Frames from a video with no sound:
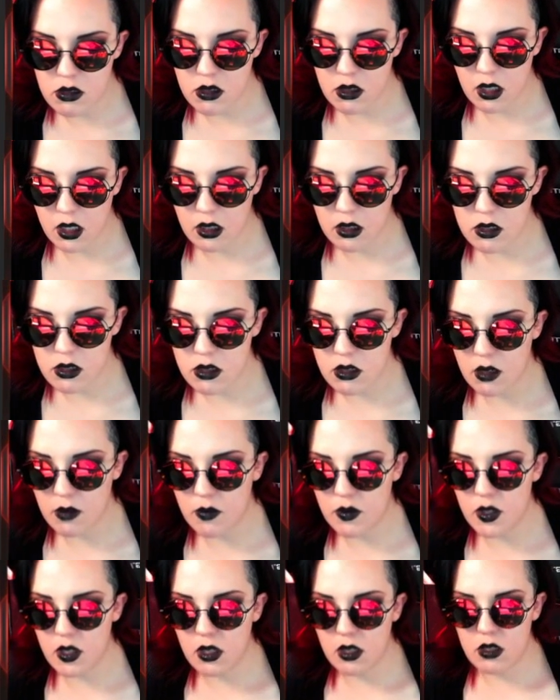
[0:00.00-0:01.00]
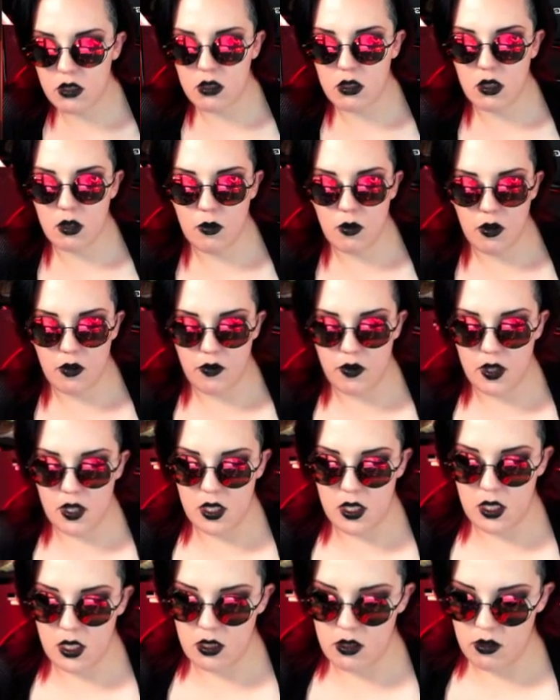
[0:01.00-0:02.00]
Select the subject. Just get him off
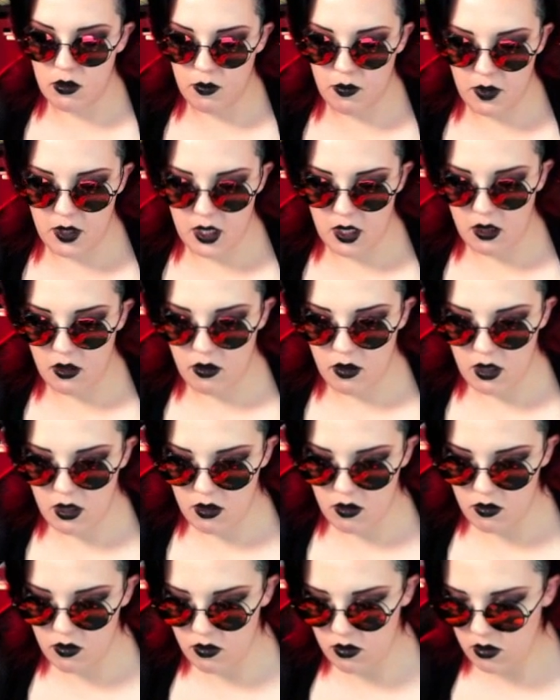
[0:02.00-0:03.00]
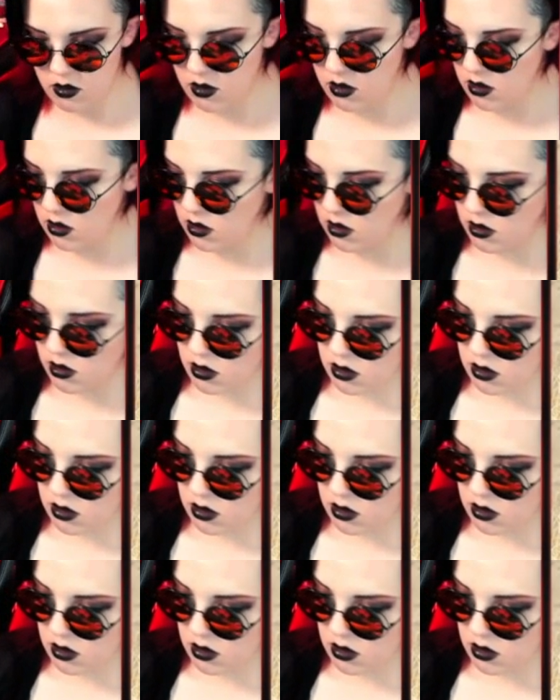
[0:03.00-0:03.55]
that desert background.